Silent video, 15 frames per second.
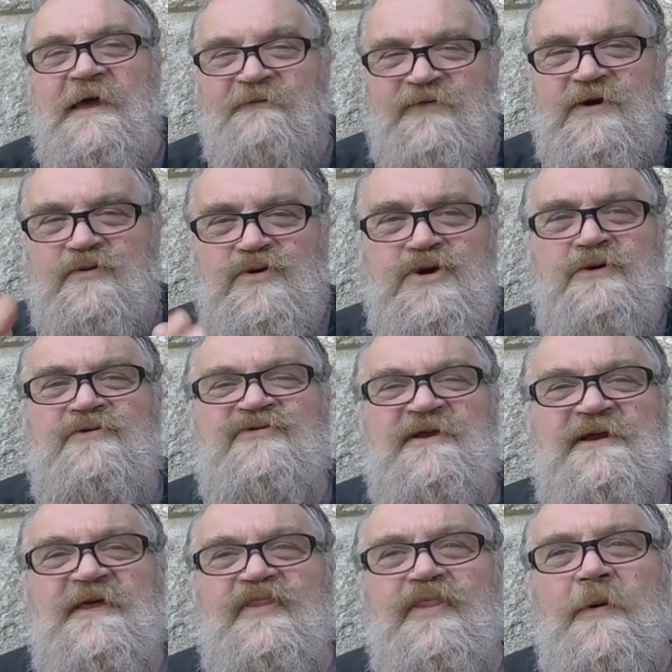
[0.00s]
If you use
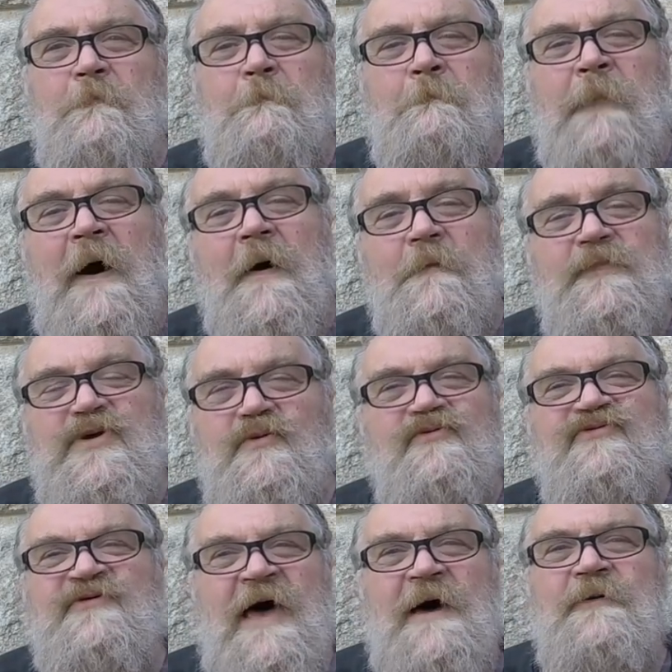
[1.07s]
it in the pub, you'll
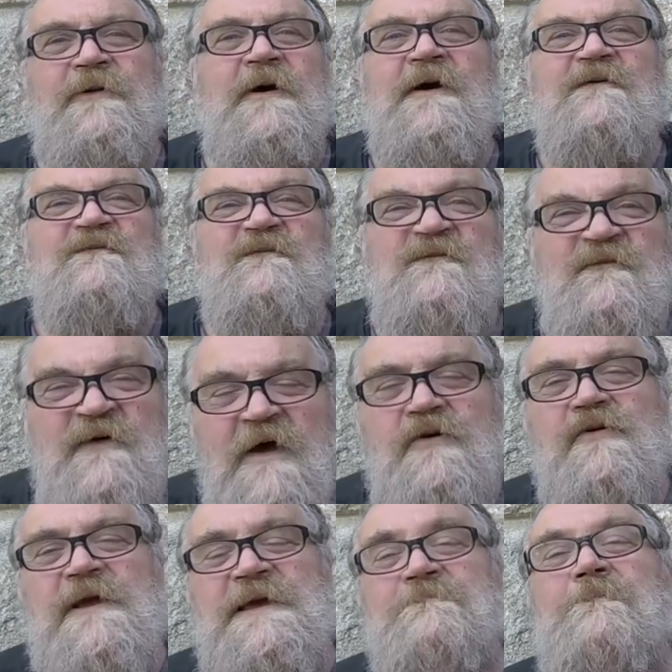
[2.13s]
sound
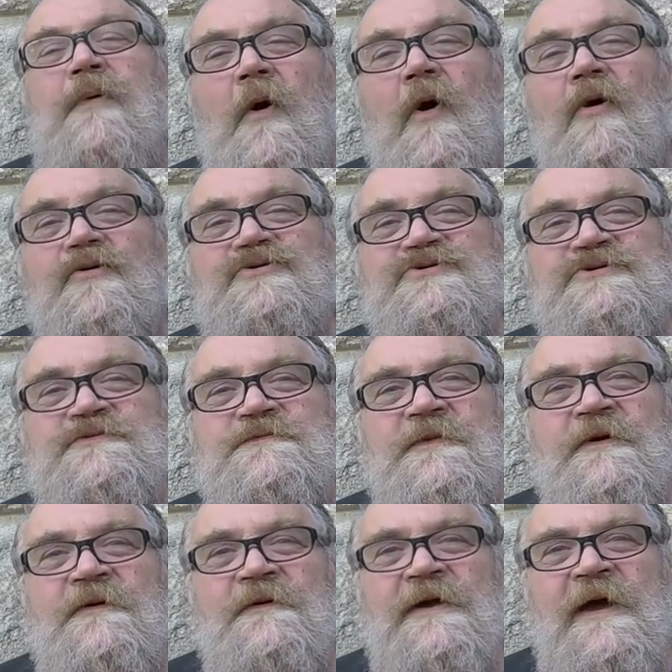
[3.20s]
very posh,
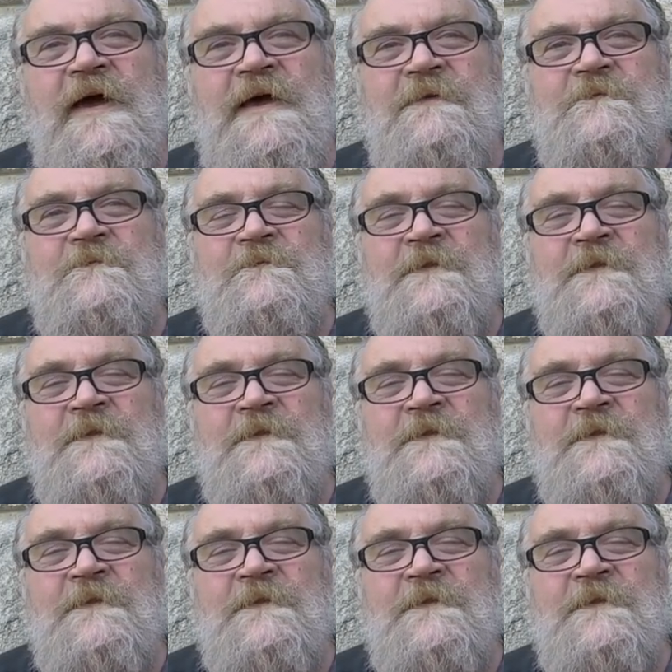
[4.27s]
okay?